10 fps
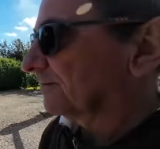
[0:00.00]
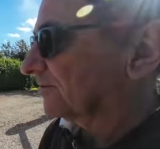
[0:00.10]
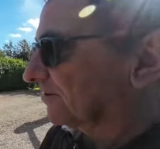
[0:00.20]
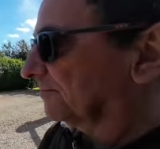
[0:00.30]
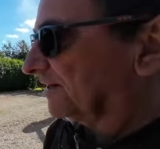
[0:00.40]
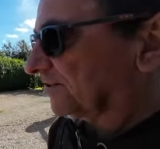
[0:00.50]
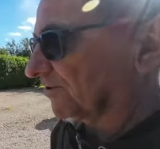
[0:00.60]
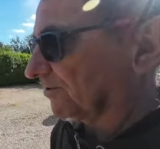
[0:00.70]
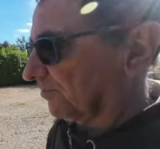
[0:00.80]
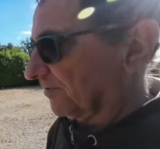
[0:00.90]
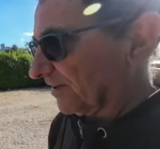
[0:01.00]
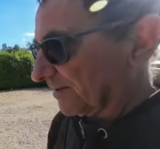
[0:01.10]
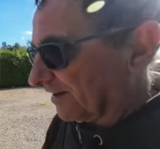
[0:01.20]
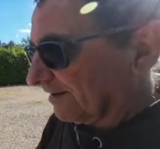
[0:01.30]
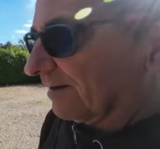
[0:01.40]
I'm just going to make sure that we've not
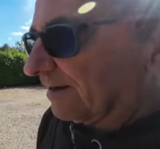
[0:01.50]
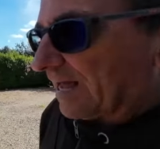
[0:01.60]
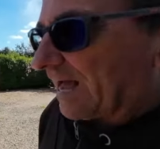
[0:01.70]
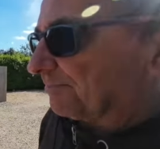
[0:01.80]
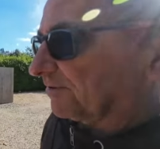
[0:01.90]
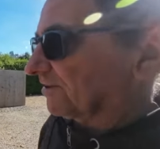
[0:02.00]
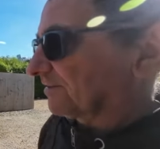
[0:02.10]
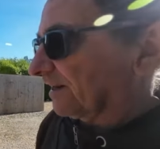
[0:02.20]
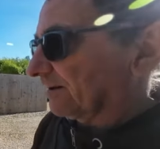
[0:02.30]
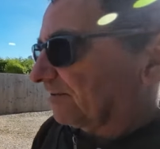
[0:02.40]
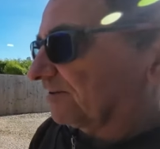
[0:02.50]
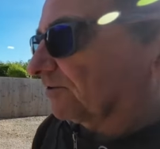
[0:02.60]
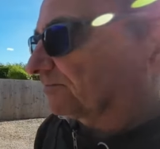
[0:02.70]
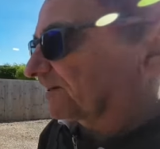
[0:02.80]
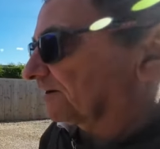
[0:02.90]
had an Amazon delivery dumped